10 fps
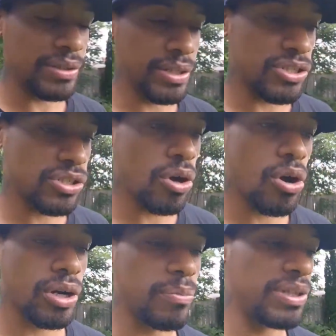this is
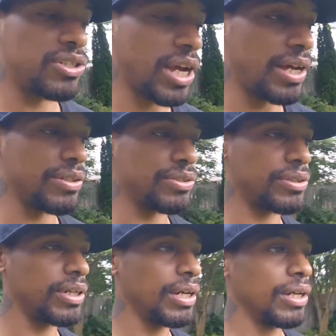all gonna be changed.
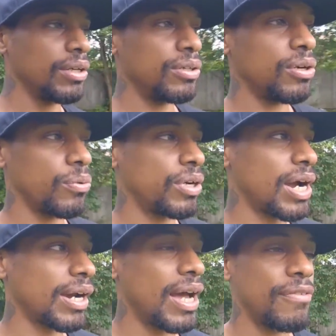You know, you're
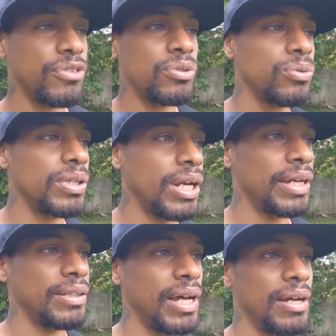not gonna have to do it
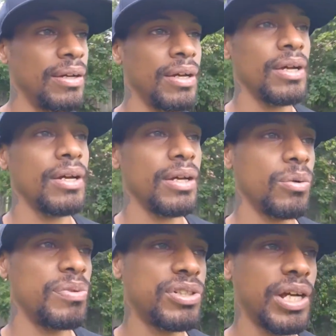like that.
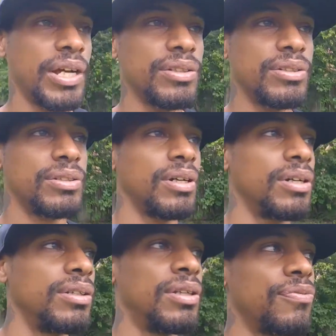It'll be changed
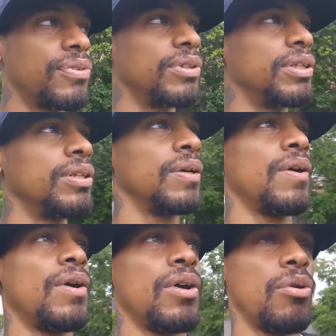differently.
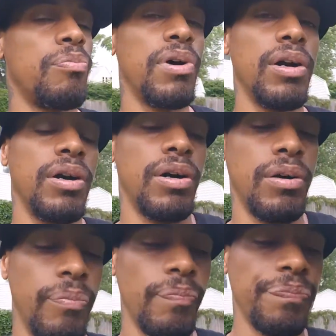But
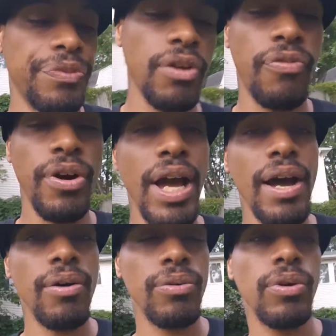for
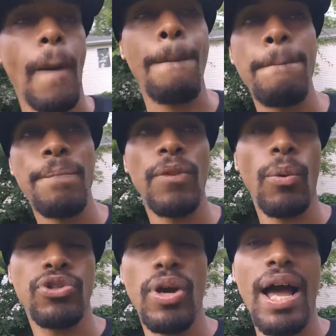now,
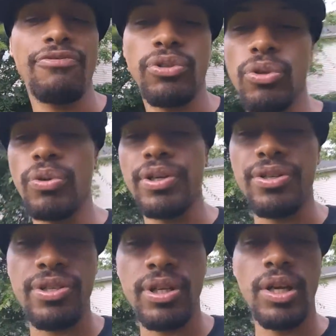what you have to do
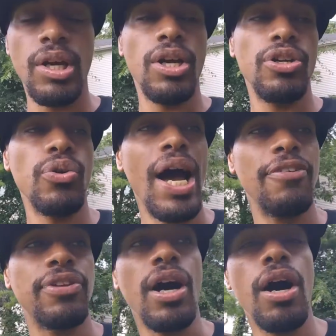is you
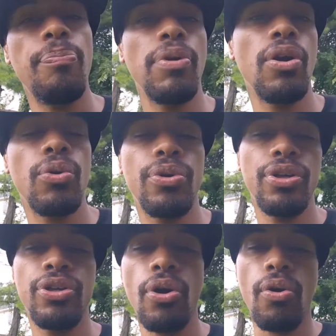have to upload
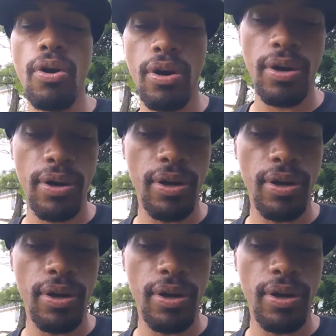your